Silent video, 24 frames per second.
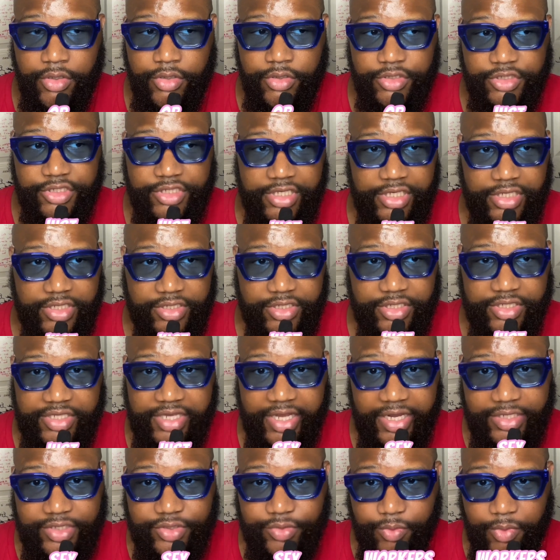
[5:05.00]
just
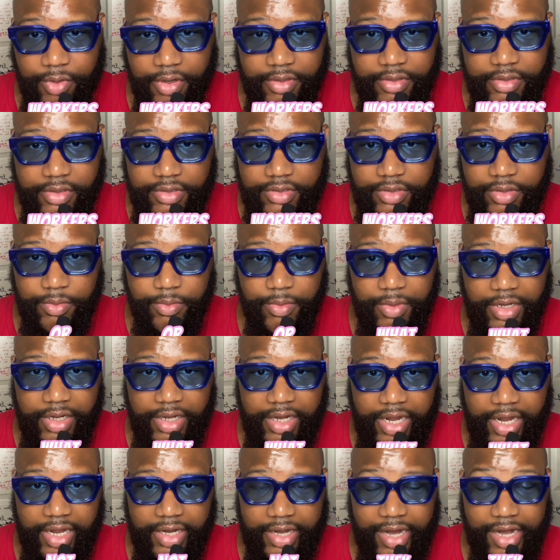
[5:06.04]
sex workers or
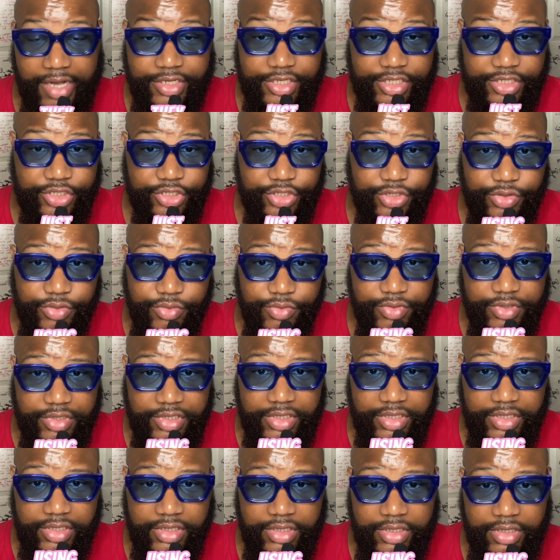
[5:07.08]
whatnot. They just
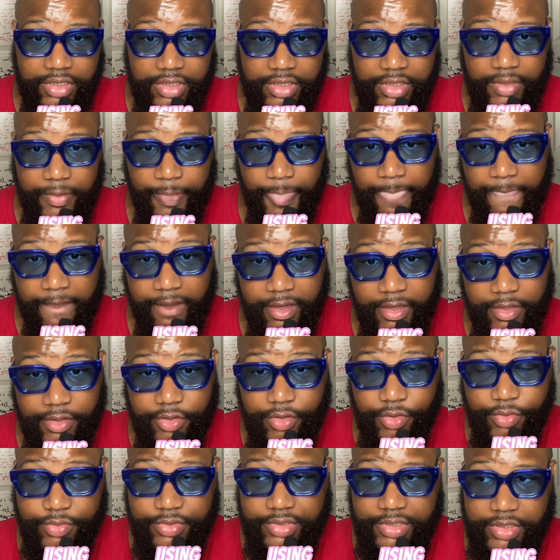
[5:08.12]
using
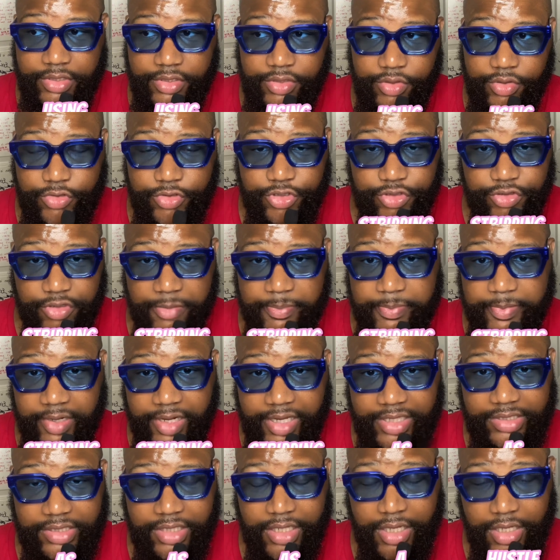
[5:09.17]
stripping
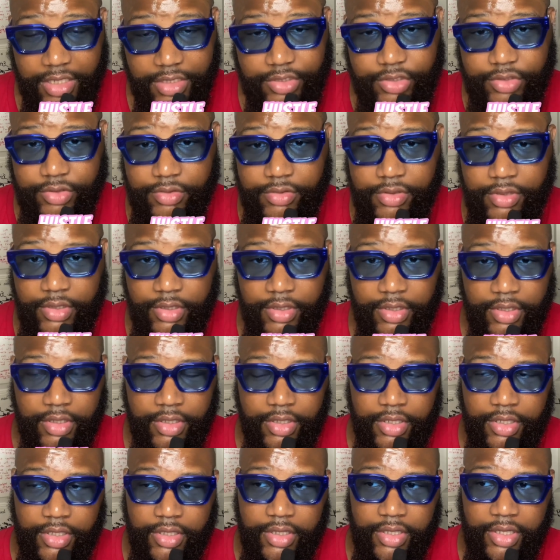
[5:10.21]
as a hustle.
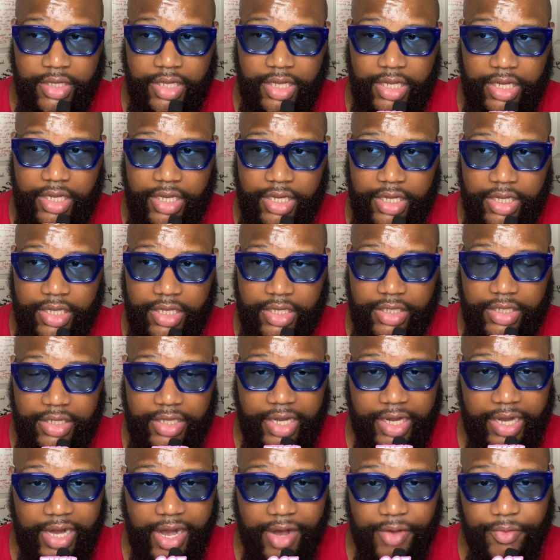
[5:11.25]
And
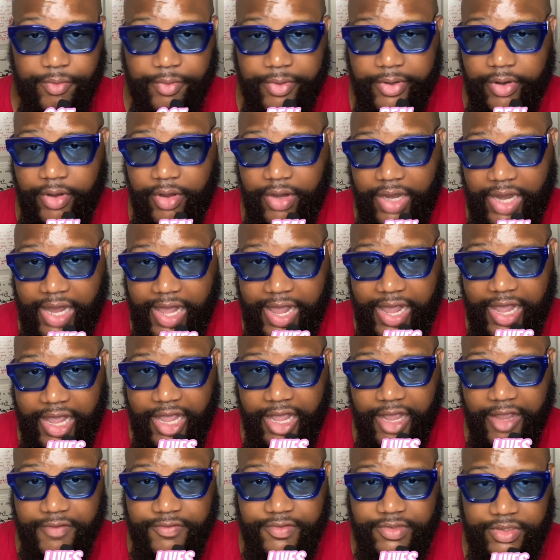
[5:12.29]
they got real
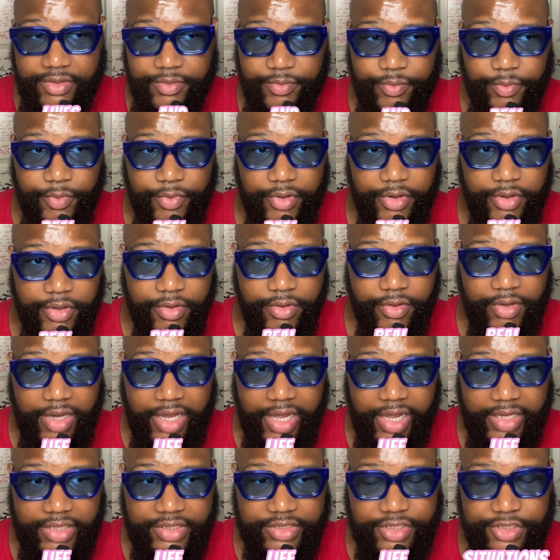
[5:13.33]
lives and real
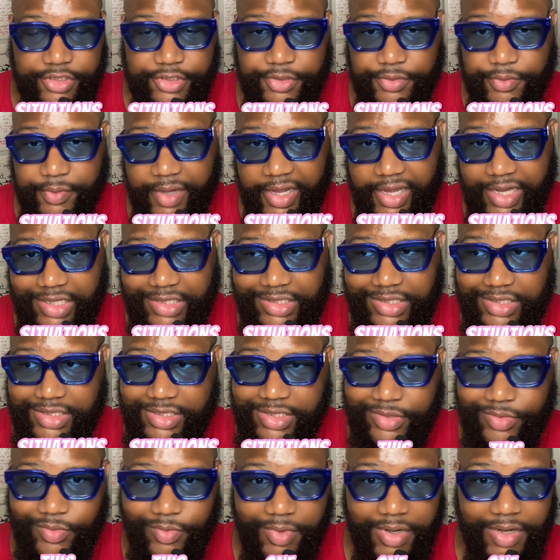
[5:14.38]
like situations.
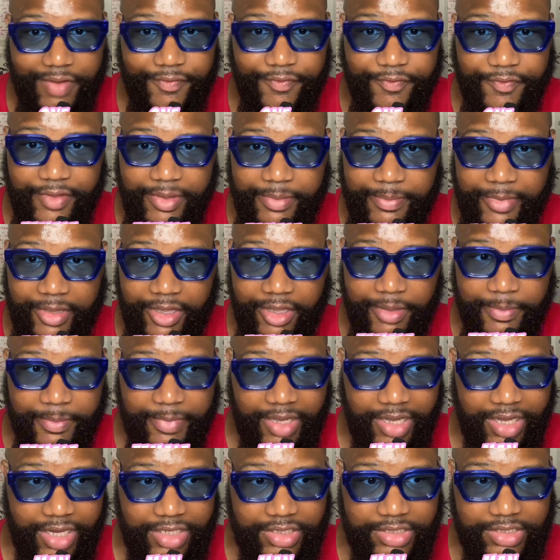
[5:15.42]
This one female,
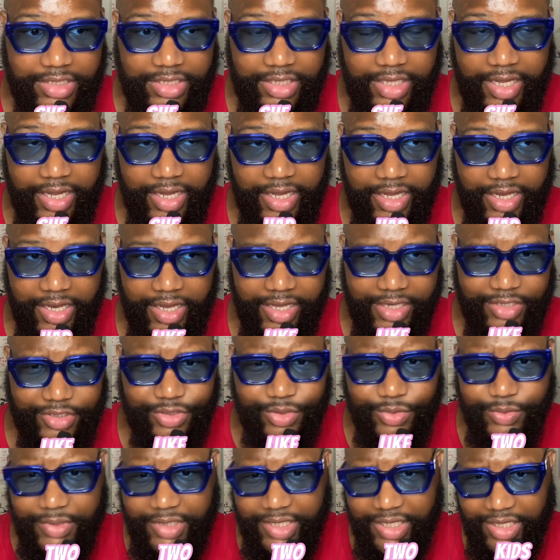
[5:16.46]
man, she had like
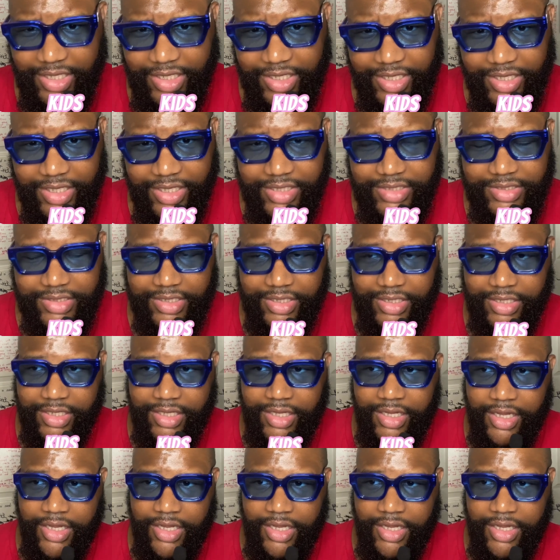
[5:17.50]
2 kids, and